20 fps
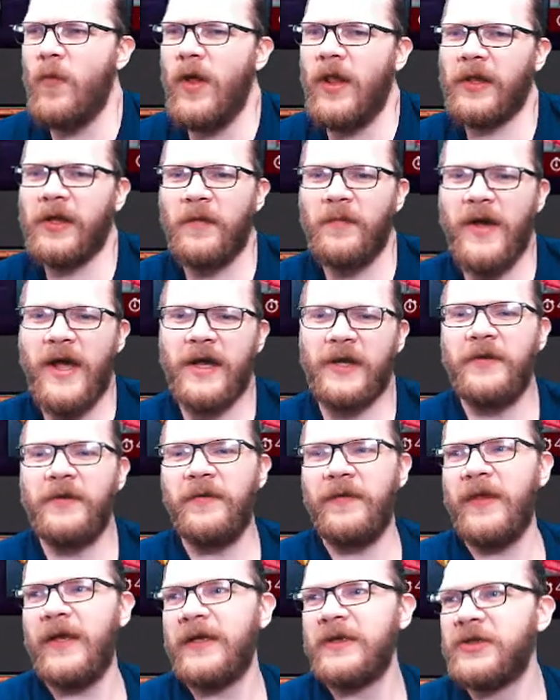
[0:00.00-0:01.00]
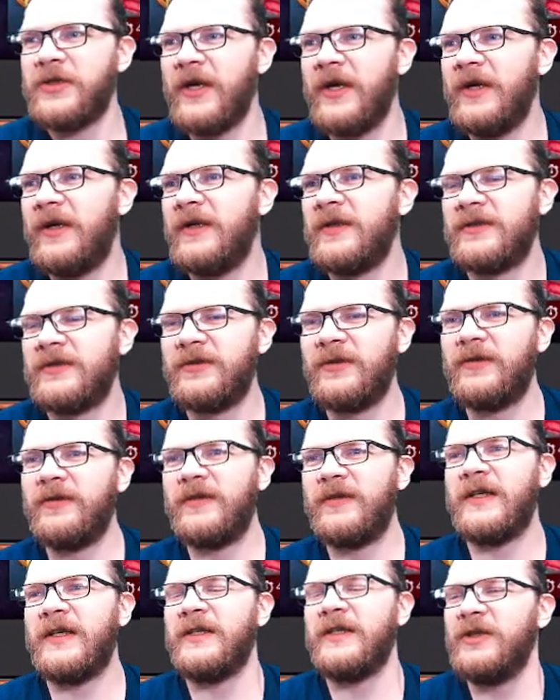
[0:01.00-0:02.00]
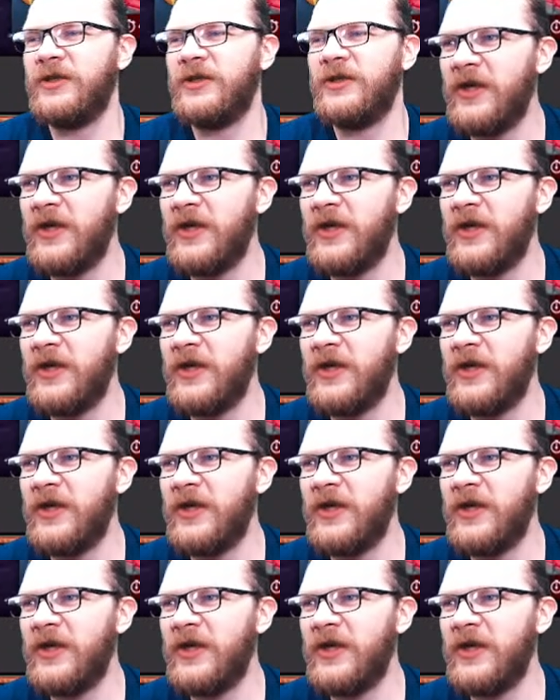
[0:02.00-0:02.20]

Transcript: welcome back to the channel. So I